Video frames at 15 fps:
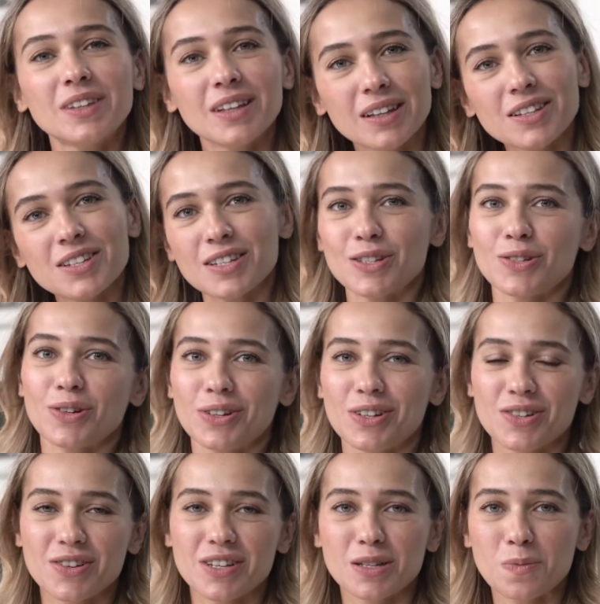delicious
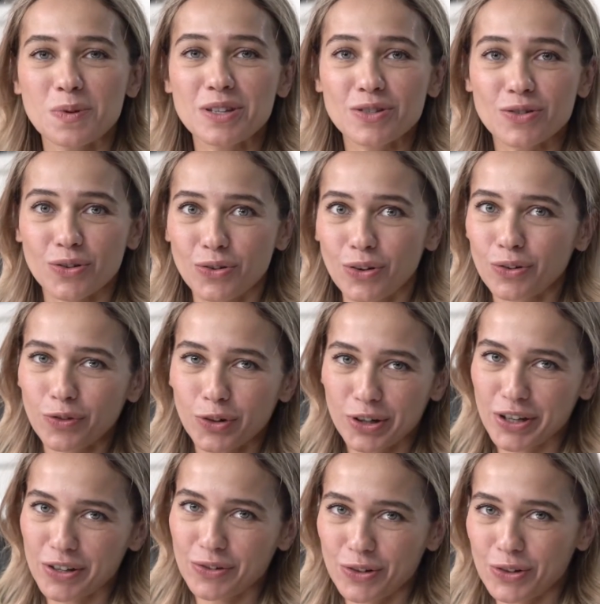Turkish recipes, so don't
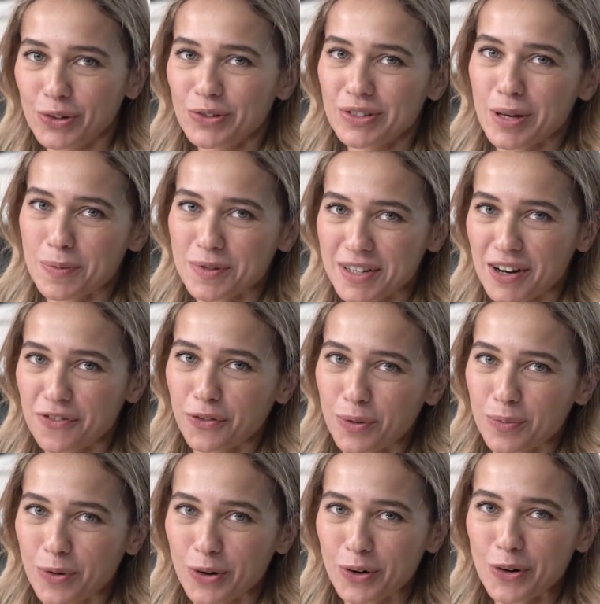forget to subscribe for
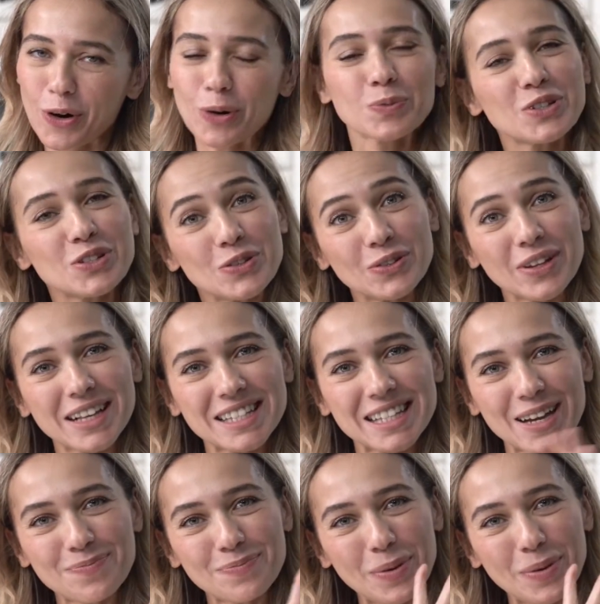more. Hope to see you next time.